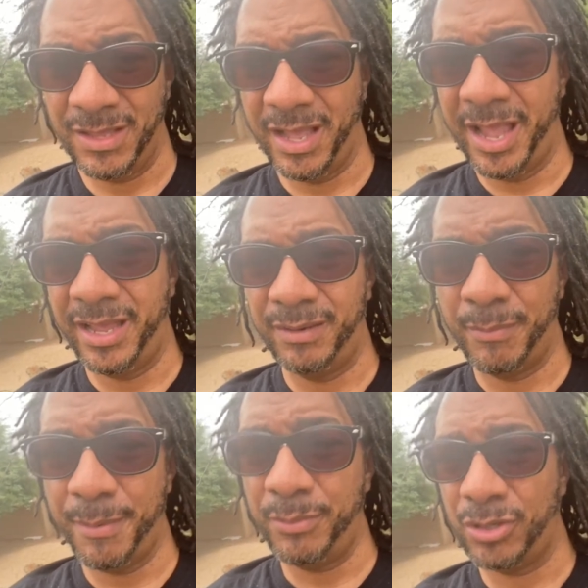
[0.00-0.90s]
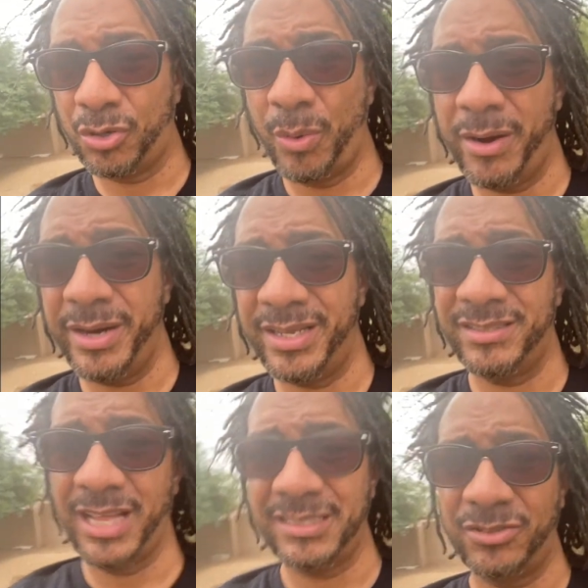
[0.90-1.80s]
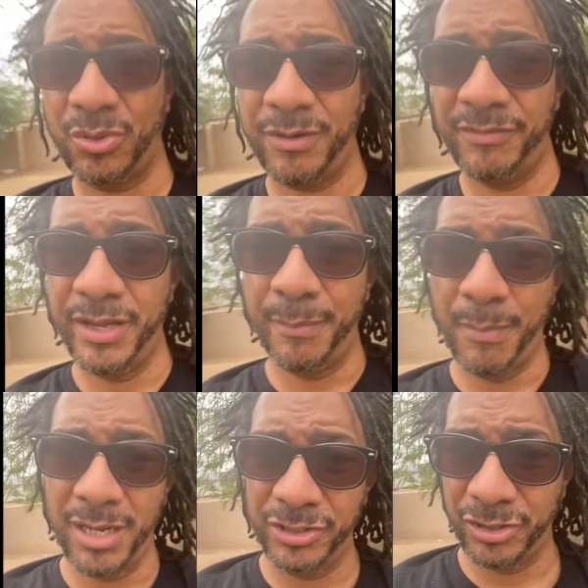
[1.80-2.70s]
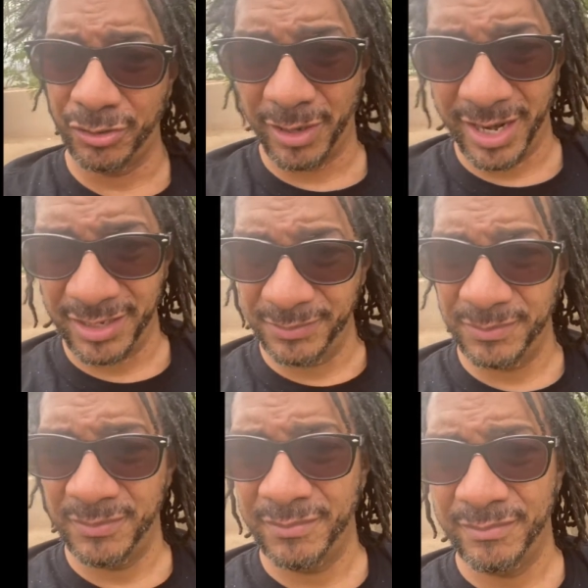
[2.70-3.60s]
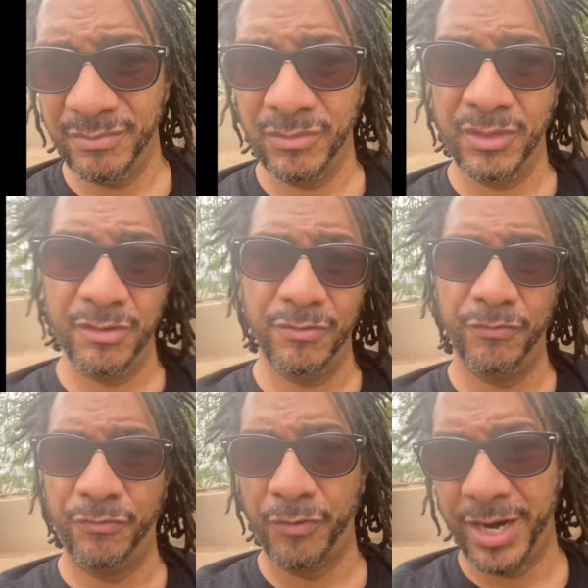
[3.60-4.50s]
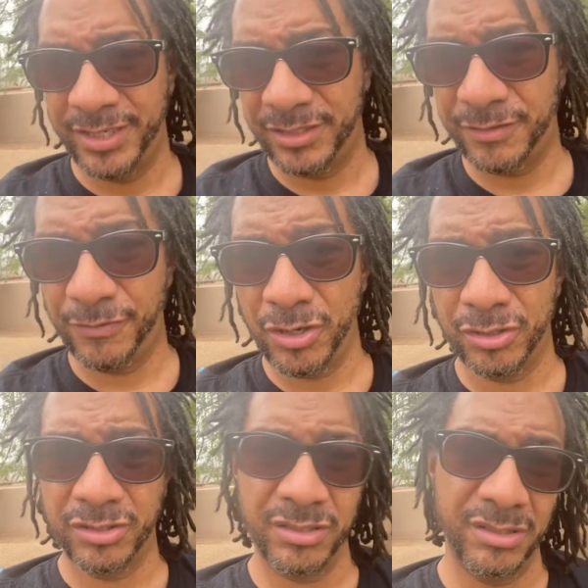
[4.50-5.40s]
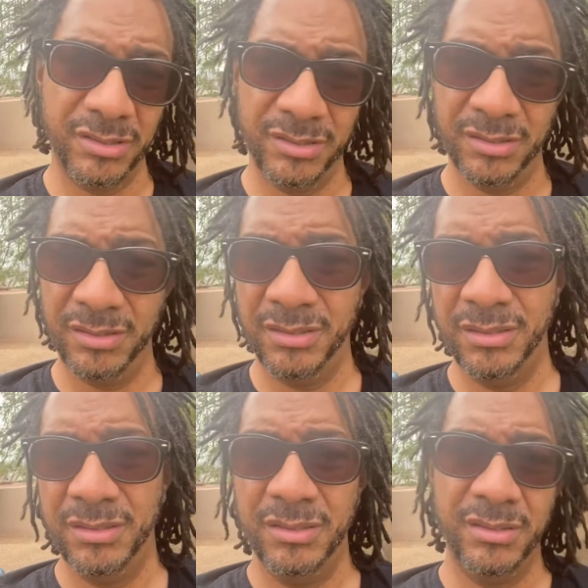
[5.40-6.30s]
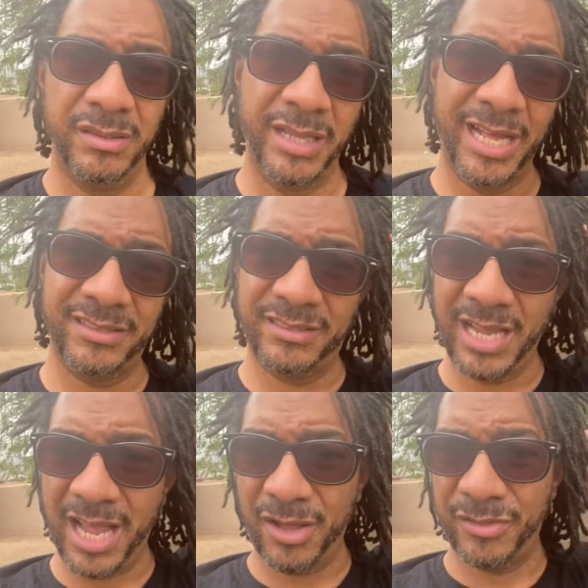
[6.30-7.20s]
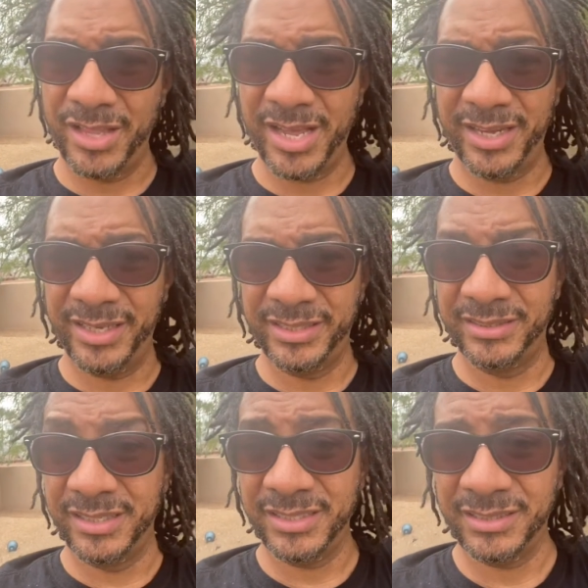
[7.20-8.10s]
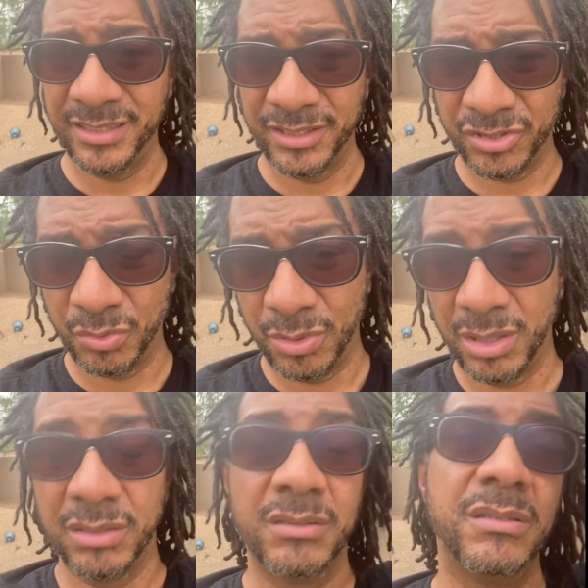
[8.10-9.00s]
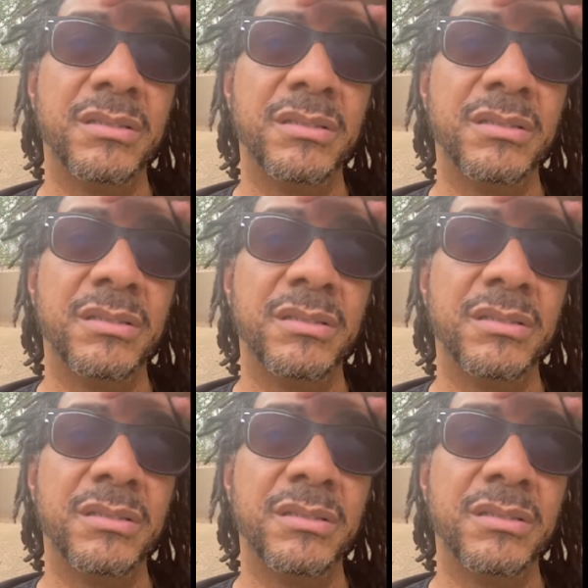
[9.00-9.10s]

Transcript: And remember Aquarius, that's sort of their mantra, right? Friends first. That's how they exist in this world.